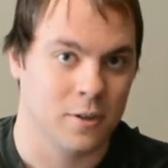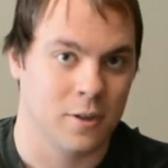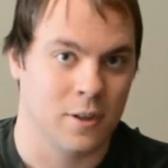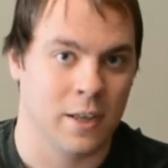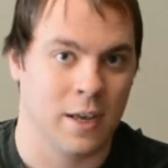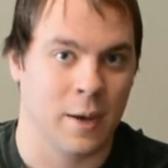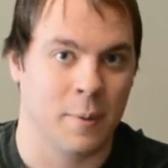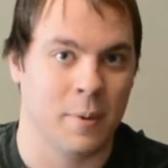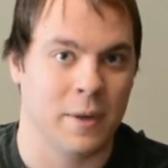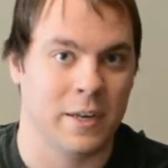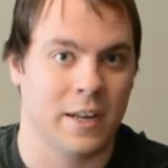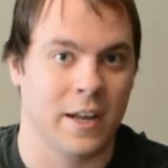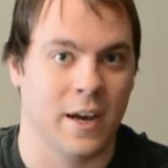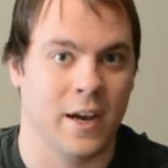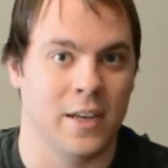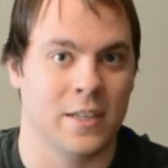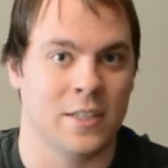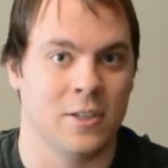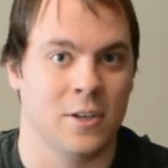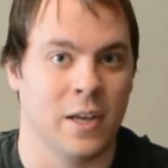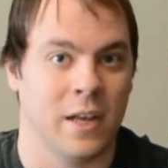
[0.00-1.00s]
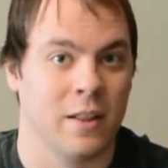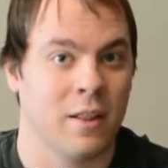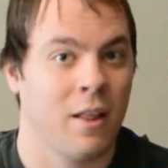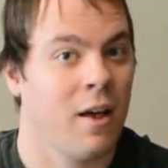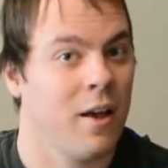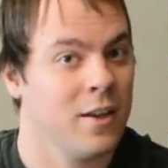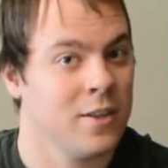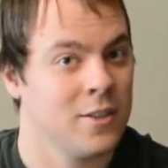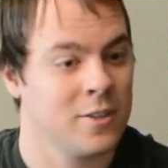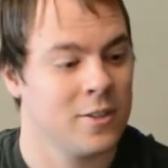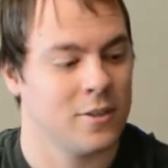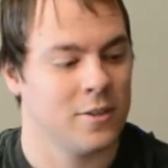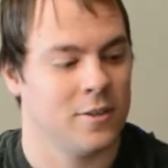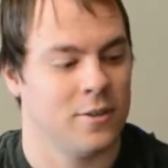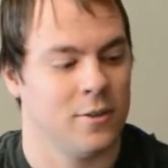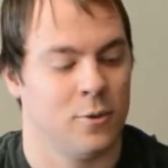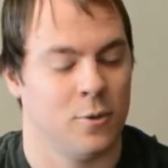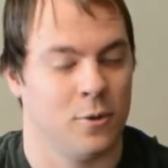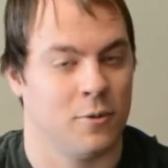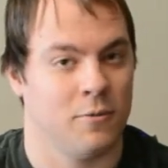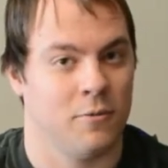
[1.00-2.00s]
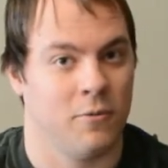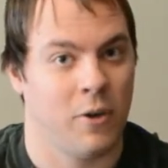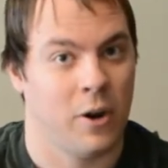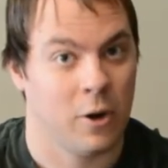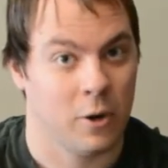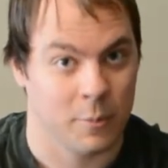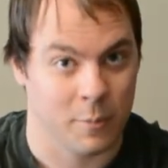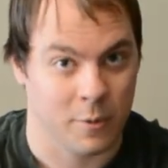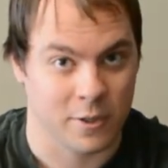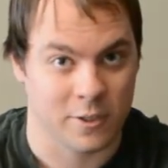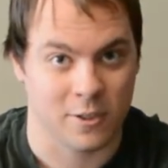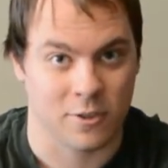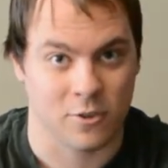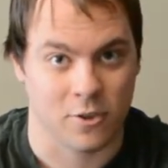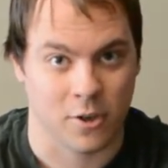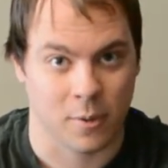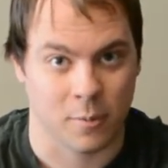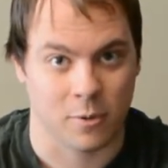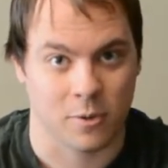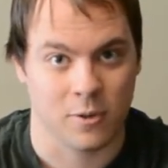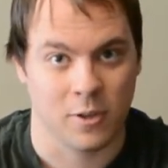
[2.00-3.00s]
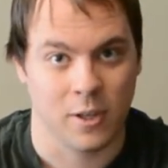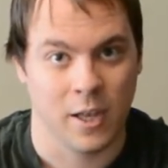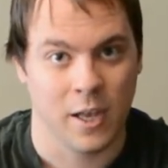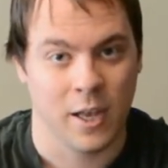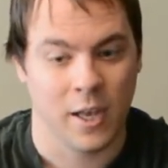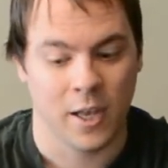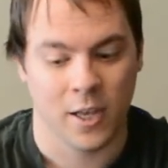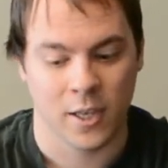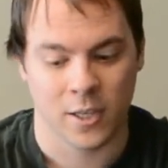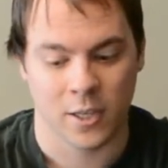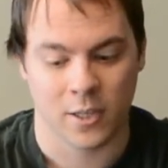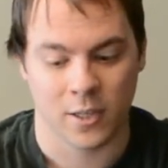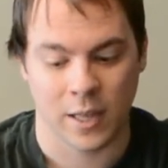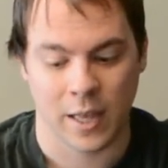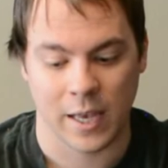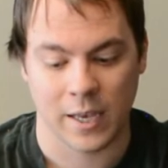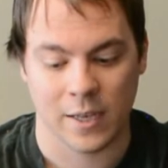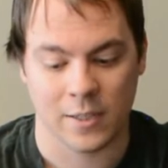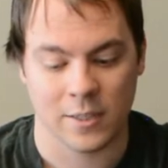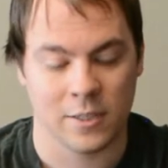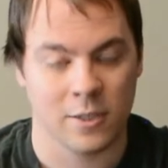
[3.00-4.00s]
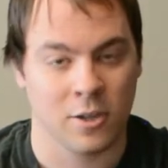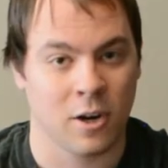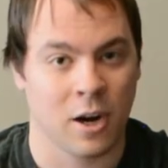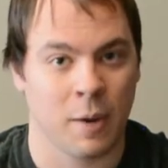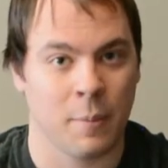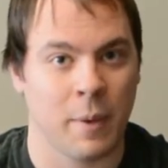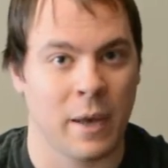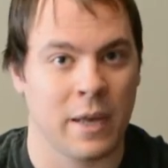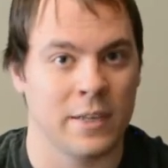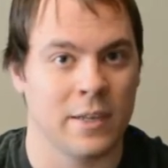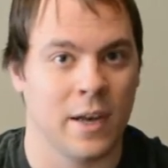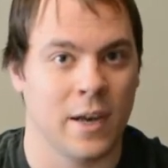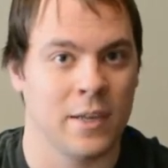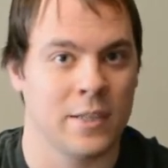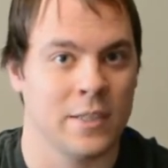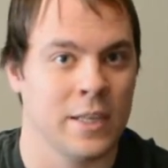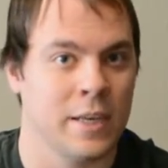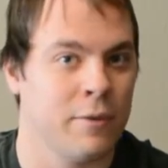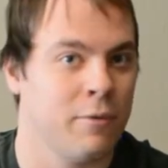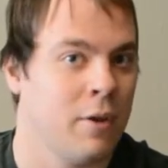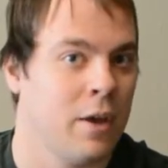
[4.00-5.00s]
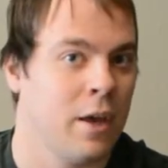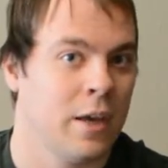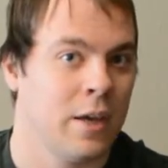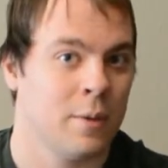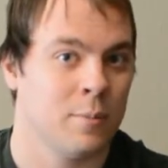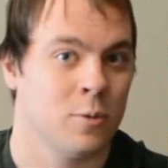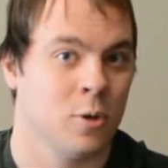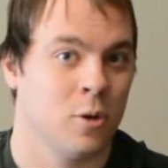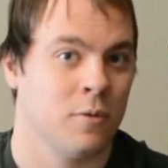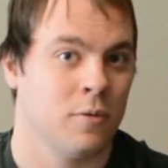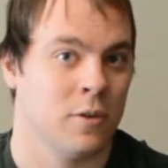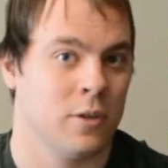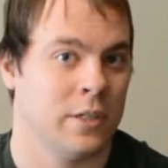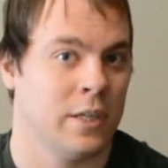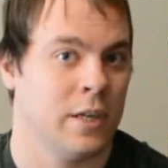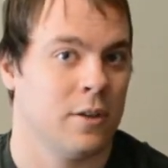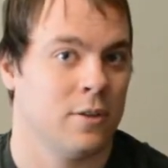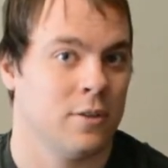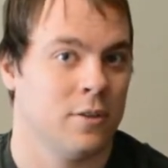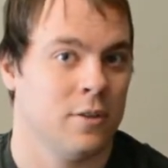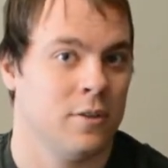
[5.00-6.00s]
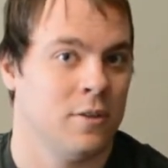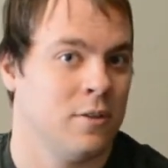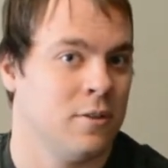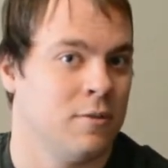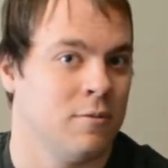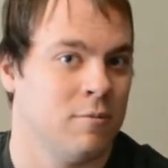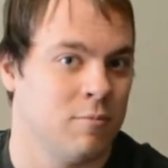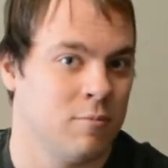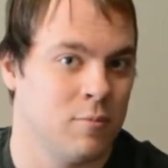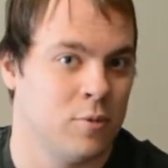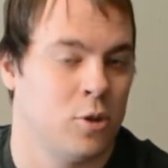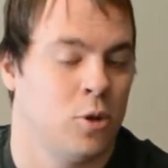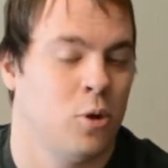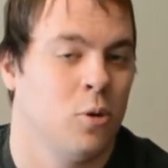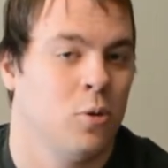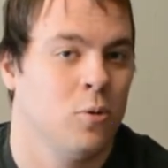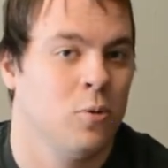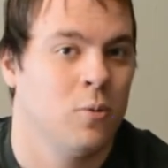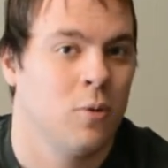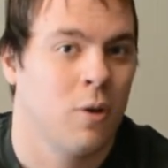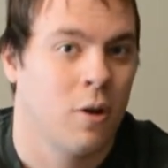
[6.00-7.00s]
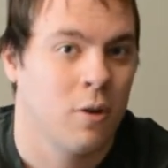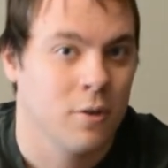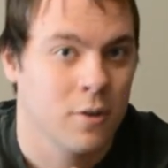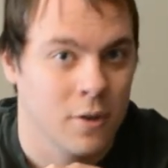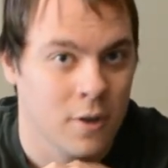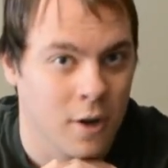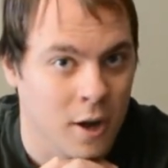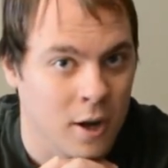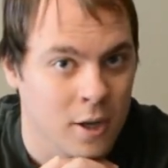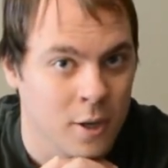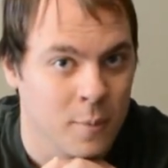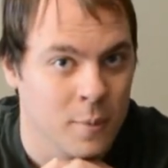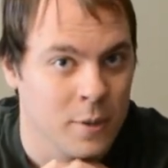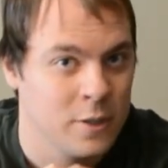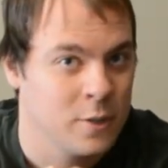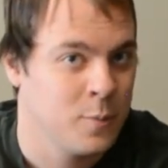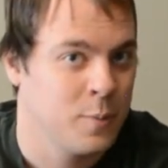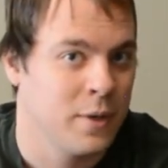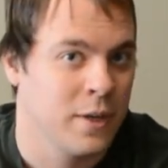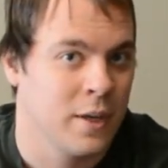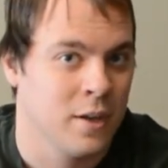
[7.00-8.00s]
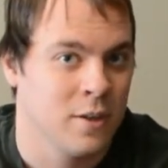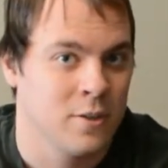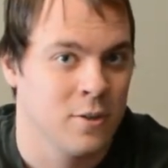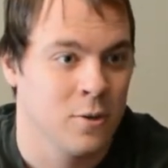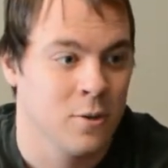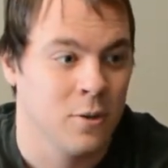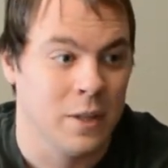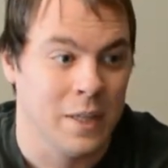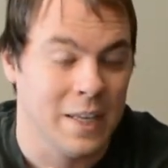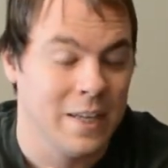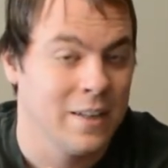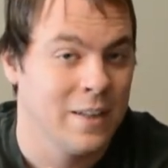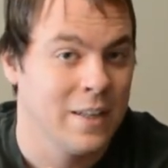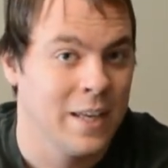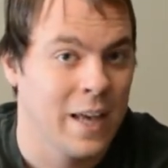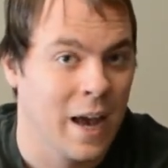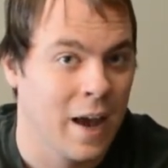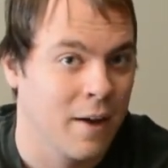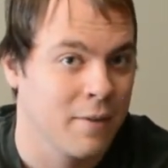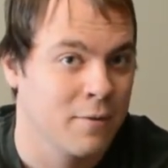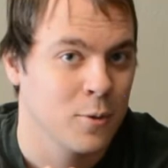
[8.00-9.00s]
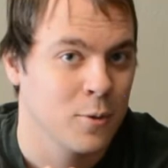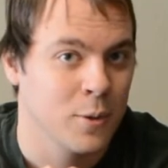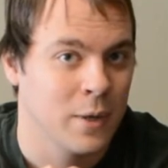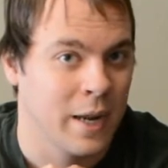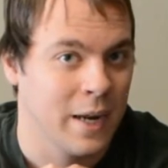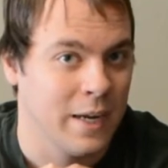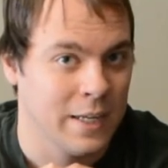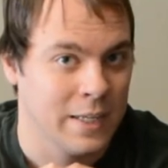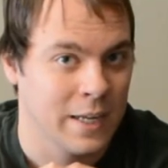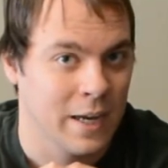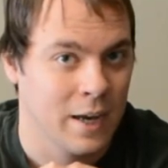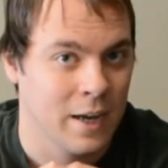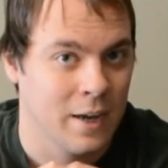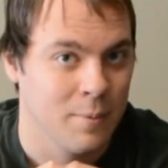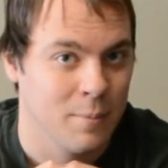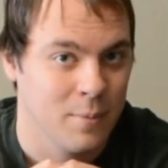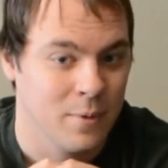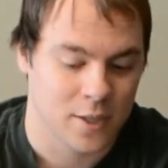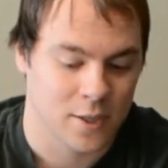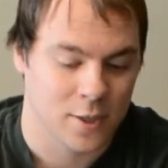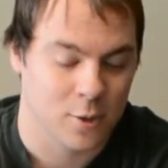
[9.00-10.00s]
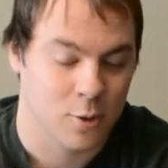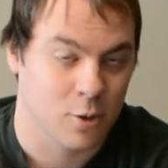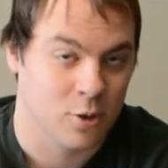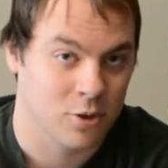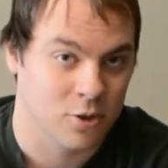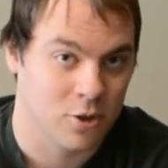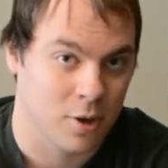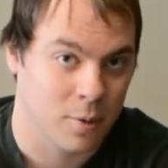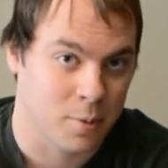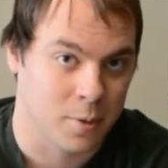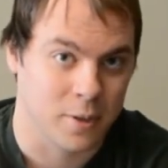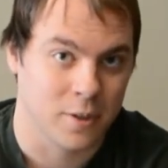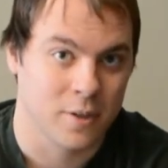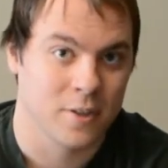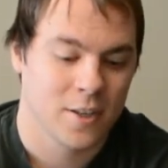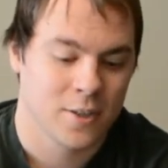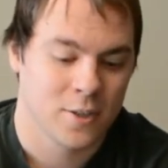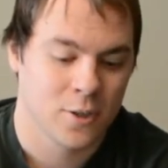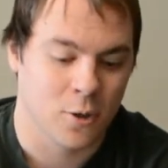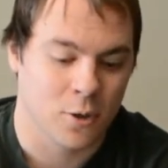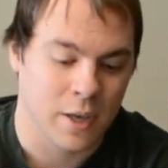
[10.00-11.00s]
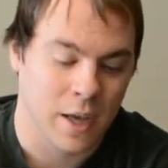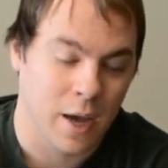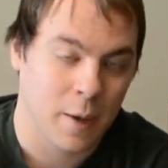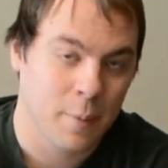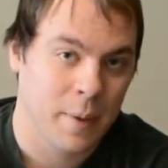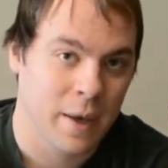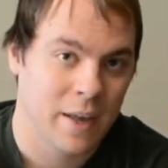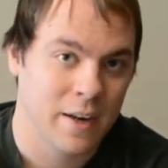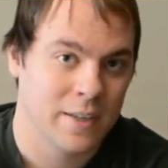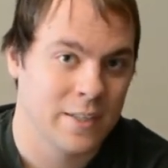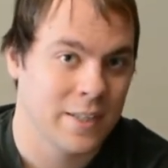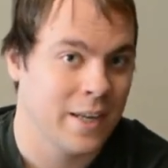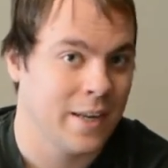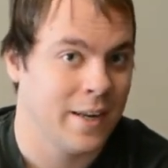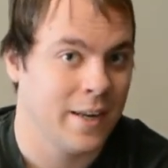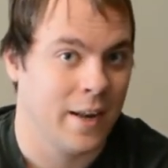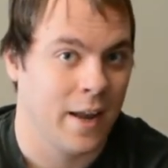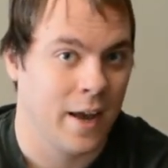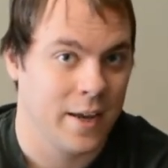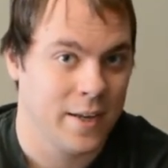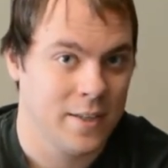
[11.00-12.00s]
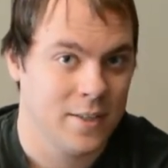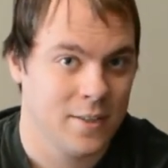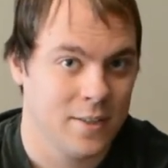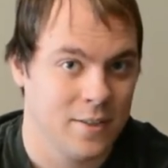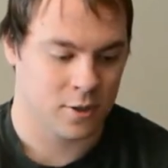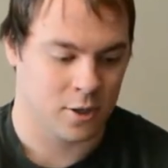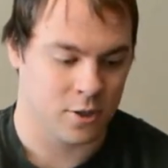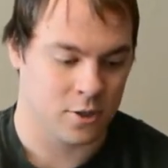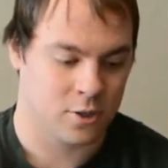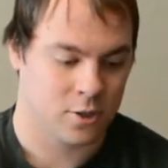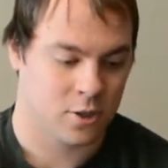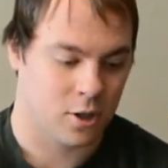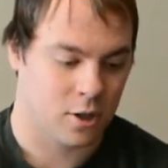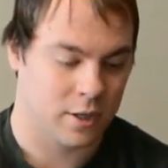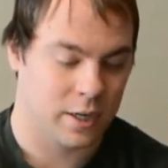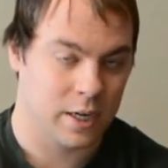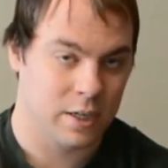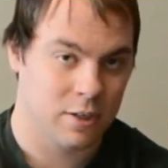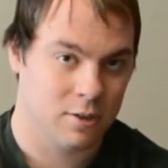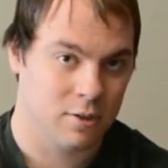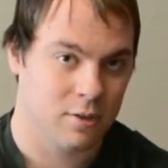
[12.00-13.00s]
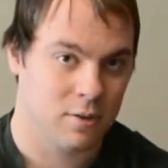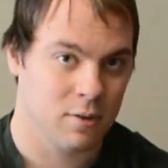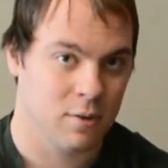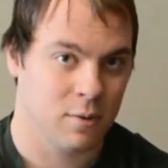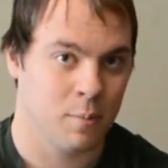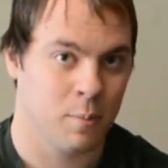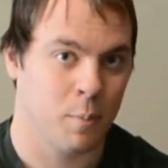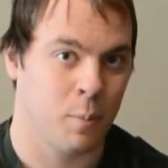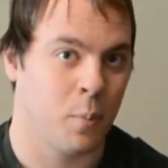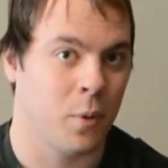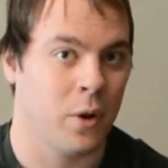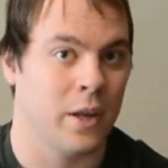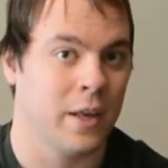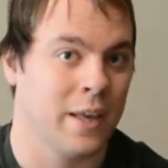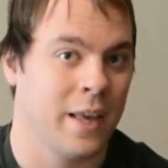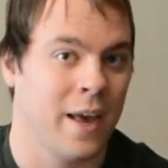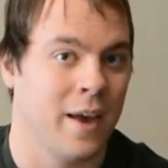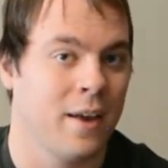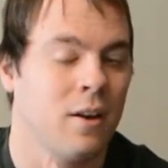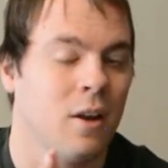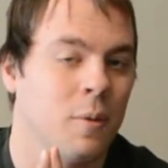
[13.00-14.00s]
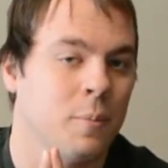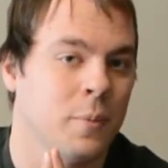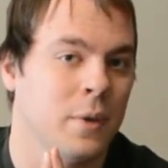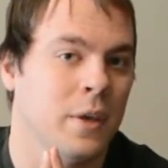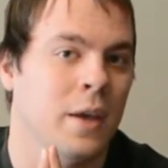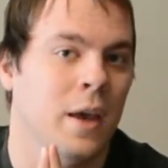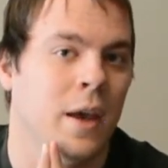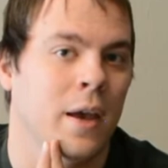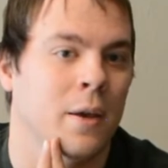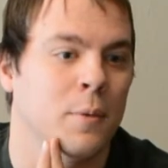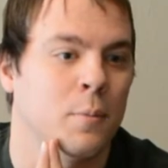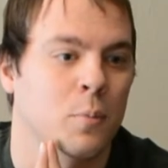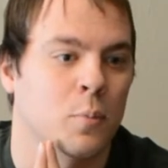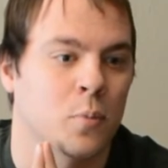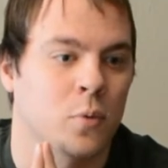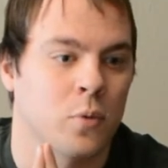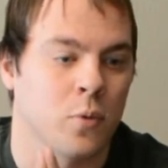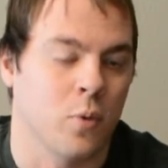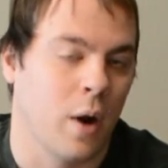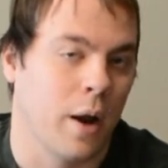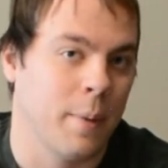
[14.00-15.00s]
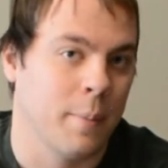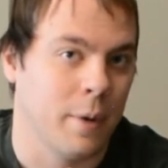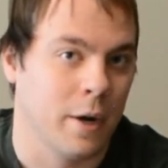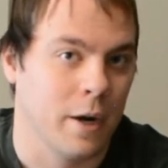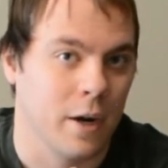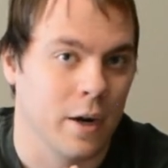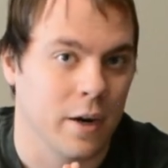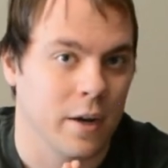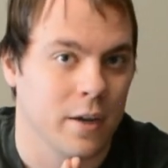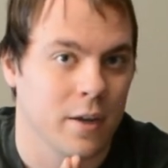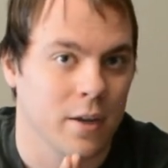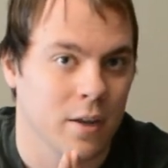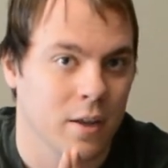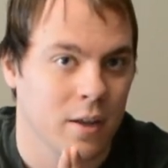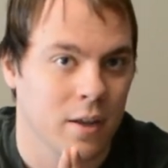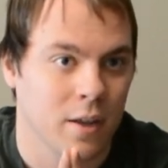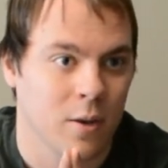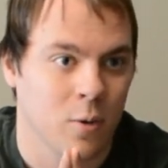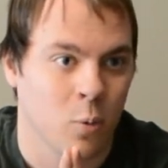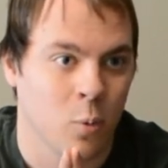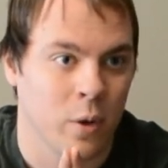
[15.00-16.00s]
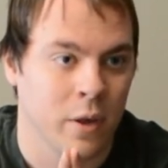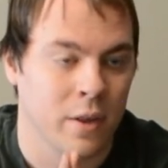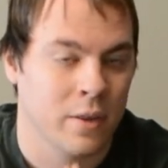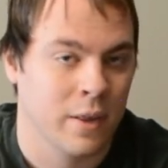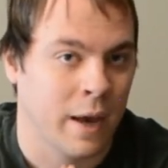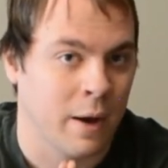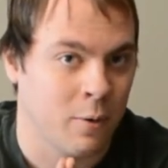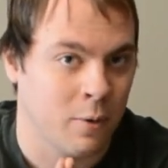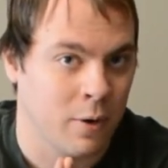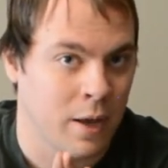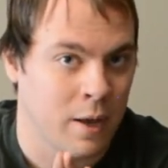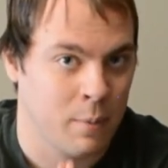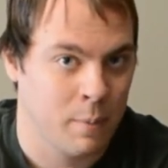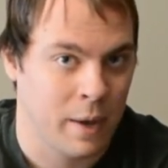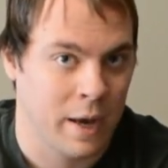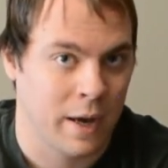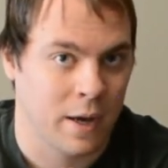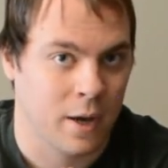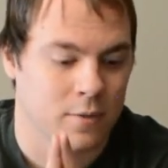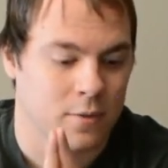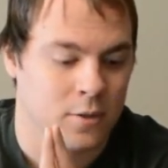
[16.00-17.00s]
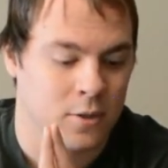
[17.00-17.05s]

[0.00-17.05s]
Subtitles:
The iPad dies and you get lost, you're very much in trouble. You land and your iPad dies, the FAA comes over and tells you to show all your documents because you legally have at any time, you're in trouble. So the iPad is a nice consolidation, but it cannot be a primary without a backup.